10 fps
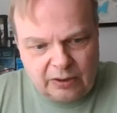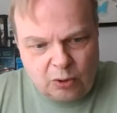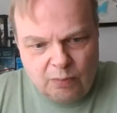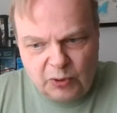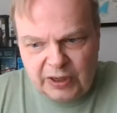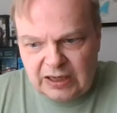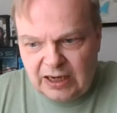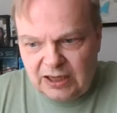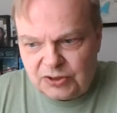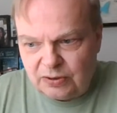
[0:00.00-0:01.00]

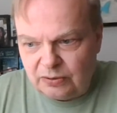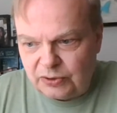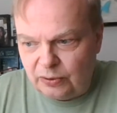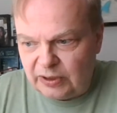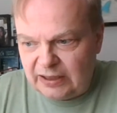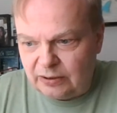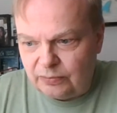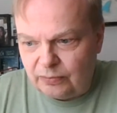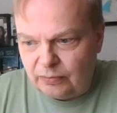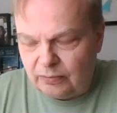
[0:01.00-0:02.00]
communication. So that
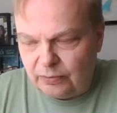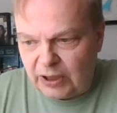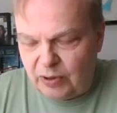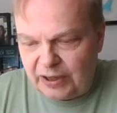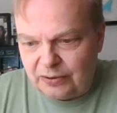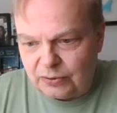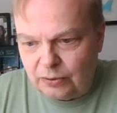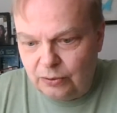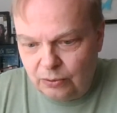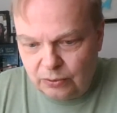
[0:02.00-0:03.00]
requires
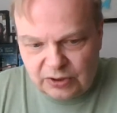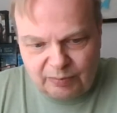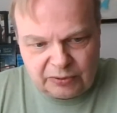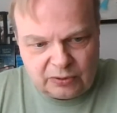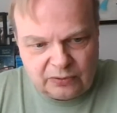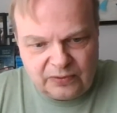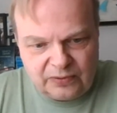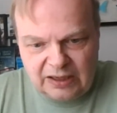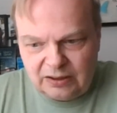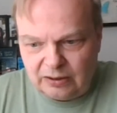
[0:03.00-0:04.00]
huge amount of
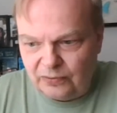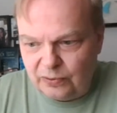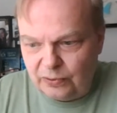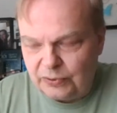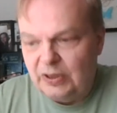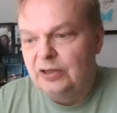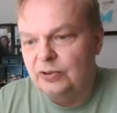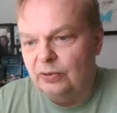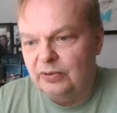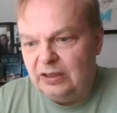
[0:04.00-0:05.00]
data, of course.
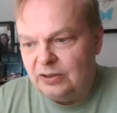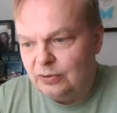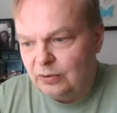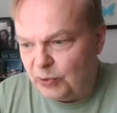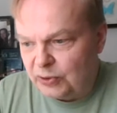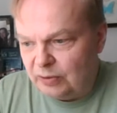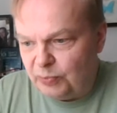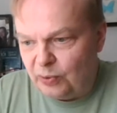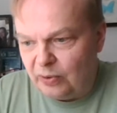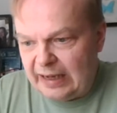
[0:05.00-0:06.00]
So it is not
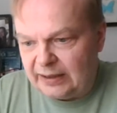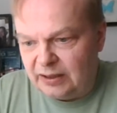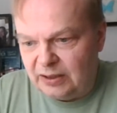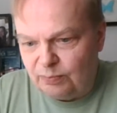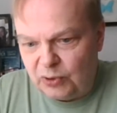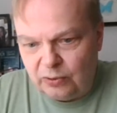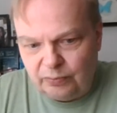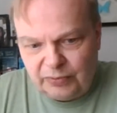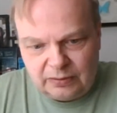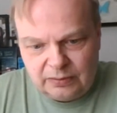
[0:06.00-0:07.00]
possible at this
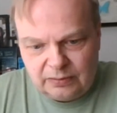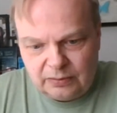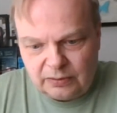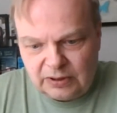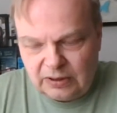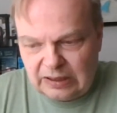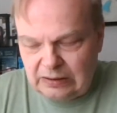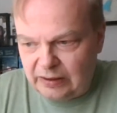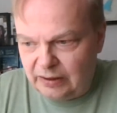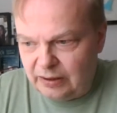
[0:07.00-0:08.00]
moment, not in
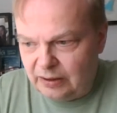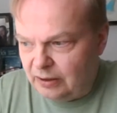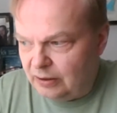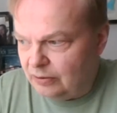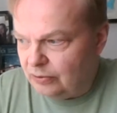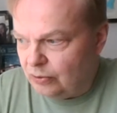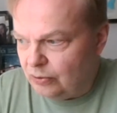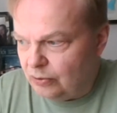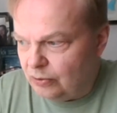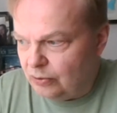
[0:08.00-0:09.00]
LTE
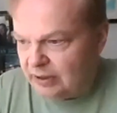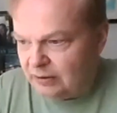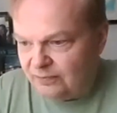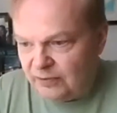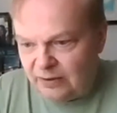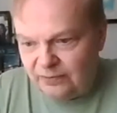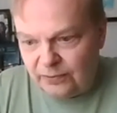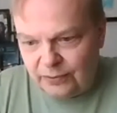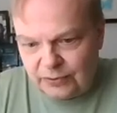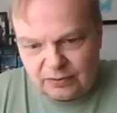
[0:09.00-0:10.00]
nor in the very
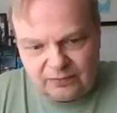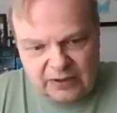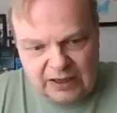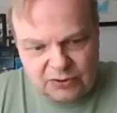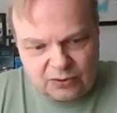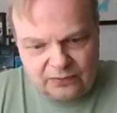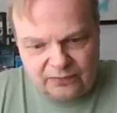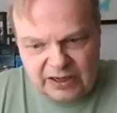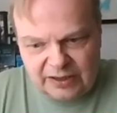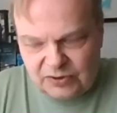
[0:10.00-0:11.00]
first phase of
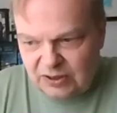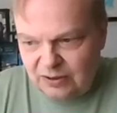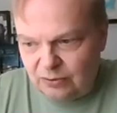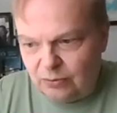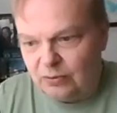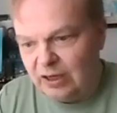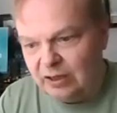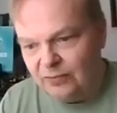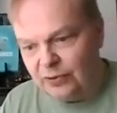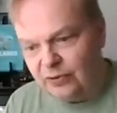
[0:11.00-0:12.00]
5G, to
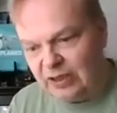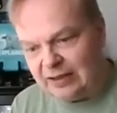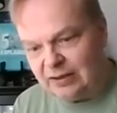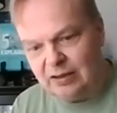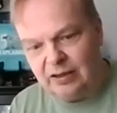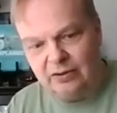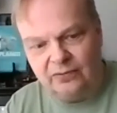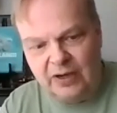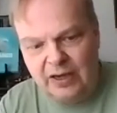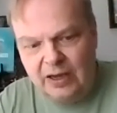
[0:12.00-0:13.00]
deliver that kind of